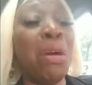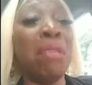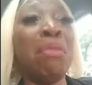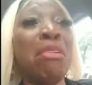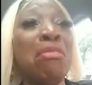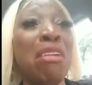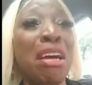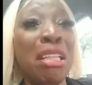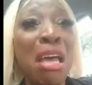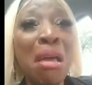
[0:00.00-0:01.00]
me
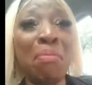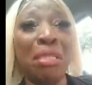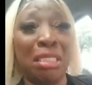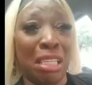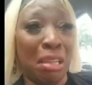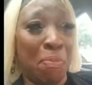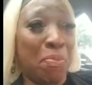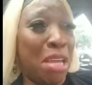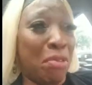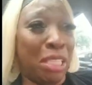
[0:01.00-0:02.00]
run, me see the
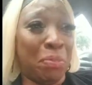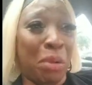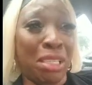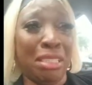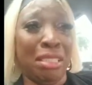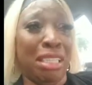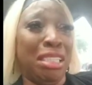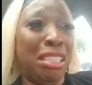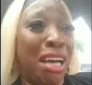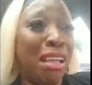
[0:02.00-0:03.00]
nearest police
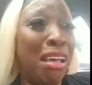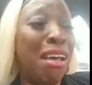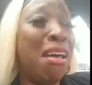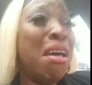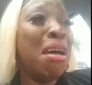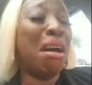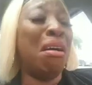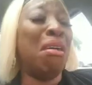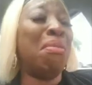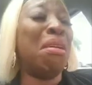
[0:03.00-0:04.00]
station.
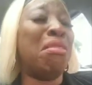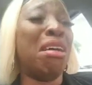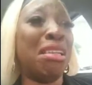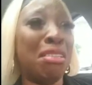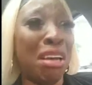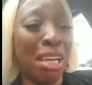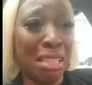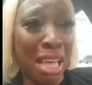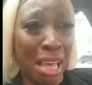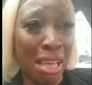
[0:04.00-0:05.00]
Oh, me run going
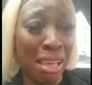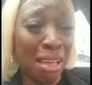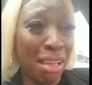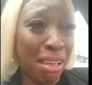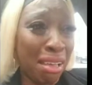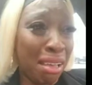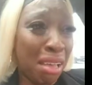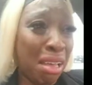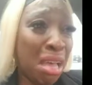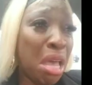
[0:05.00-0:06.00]
there.
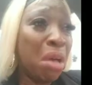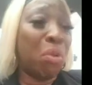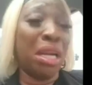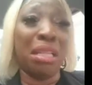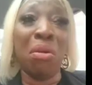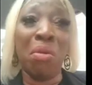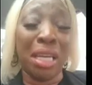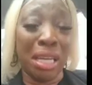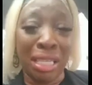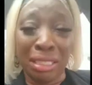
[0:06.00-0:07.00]
One of the
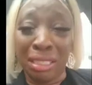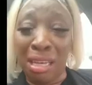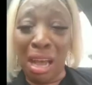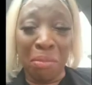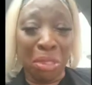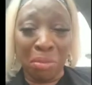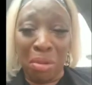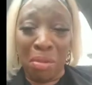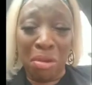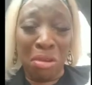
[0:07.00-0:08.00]
wickedest things happened to me
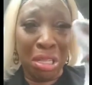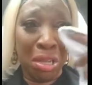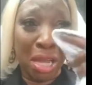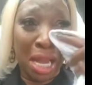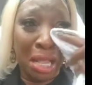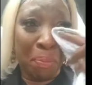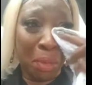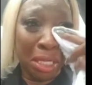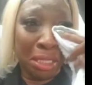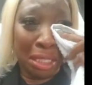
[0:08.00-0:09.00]
when we run going to the
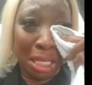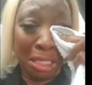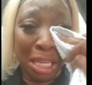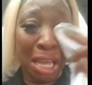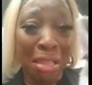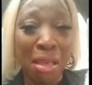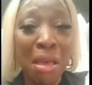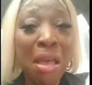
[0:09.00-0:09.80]
police station.